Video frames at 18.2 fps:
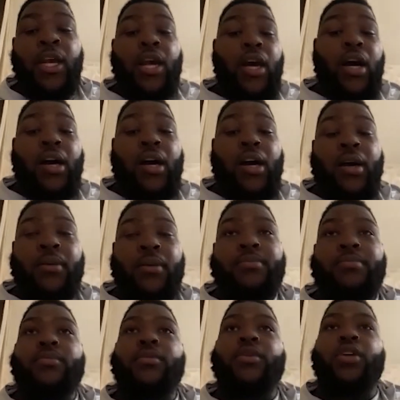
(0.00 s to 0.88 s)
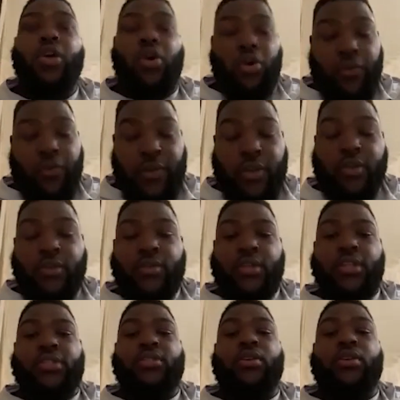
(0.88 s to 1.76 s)
COVID,
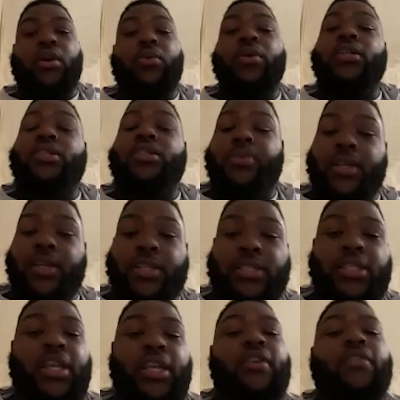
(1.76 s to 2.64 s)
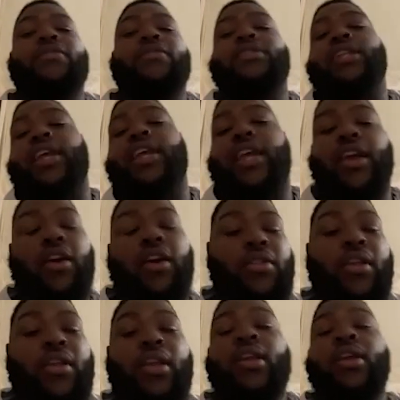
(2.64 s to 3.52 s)
yes, sir. I wanted to play safe, stay
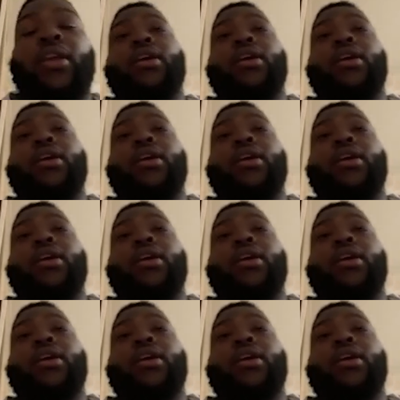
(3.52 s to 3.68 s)
healthy.